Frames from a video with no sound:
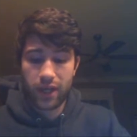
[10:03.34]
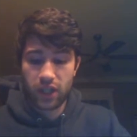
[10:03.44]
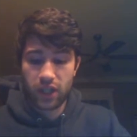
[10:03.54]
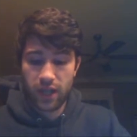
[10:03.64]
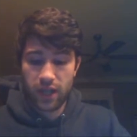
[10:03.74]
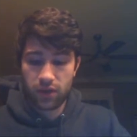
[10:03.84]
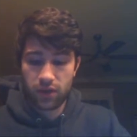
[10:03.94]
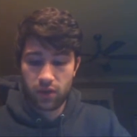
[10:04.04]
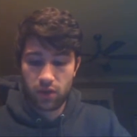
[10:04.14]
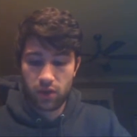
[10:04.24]

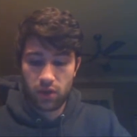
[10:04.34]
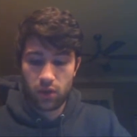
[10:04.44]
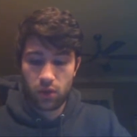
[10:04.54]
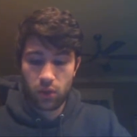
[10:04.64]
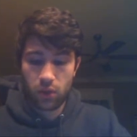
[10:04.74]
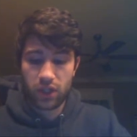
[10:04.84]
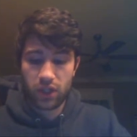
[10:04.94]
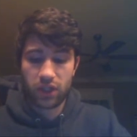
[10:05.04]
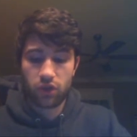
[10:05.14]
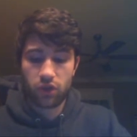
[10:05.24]
energizer, which is
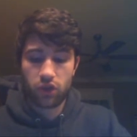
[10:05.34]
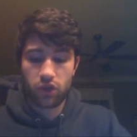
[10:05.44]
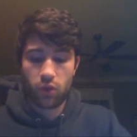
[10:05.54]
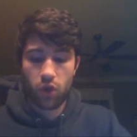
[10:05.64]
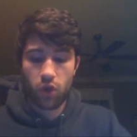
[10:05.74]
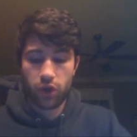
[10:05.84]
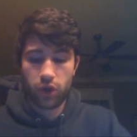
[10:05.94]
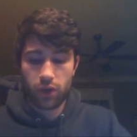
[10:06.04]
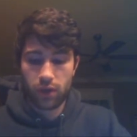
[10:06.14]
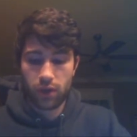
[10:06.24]
a structured water
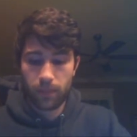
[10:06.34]
unit.